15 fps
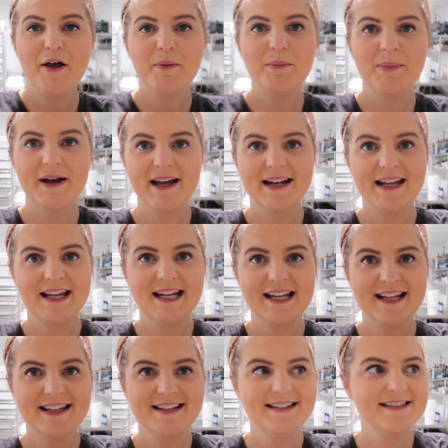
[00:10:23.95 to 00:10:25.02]
but it
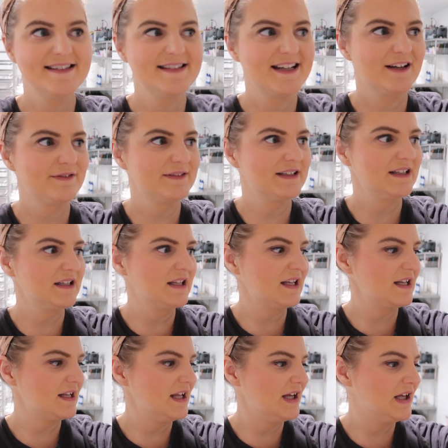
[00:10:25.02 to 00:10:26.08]
is
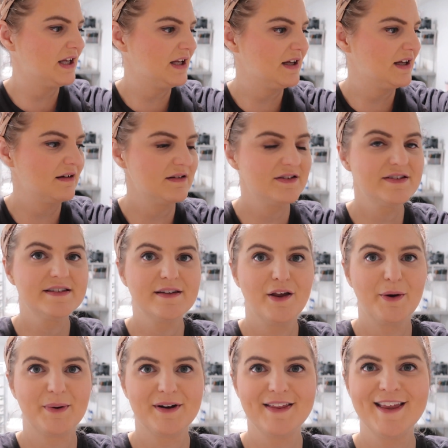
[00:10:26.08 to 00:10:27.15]
definitely
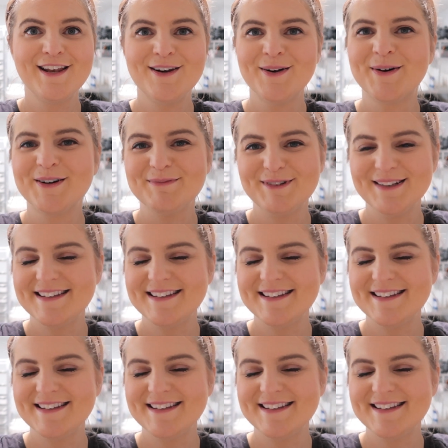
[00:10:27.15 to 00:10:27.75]
slower than normal.